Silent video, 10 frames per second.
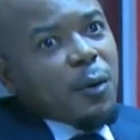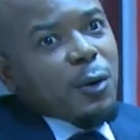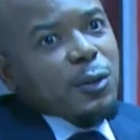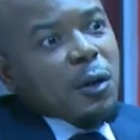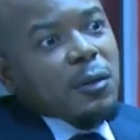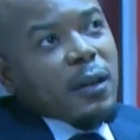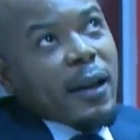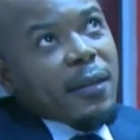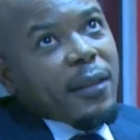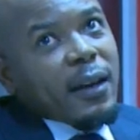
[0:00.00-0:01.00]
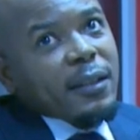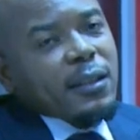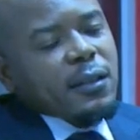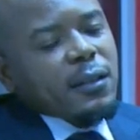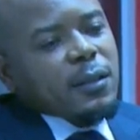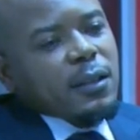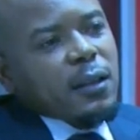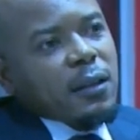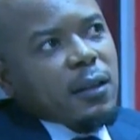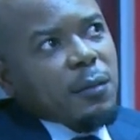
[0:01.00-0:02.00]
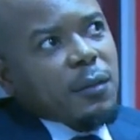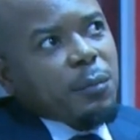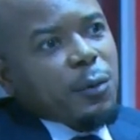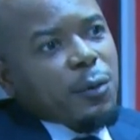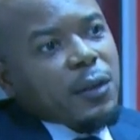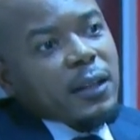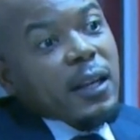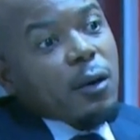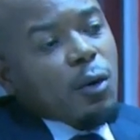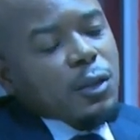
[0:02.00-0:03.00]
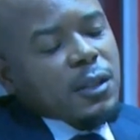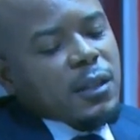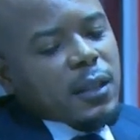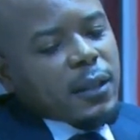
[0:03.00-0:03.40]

also outlined that in the book that I launched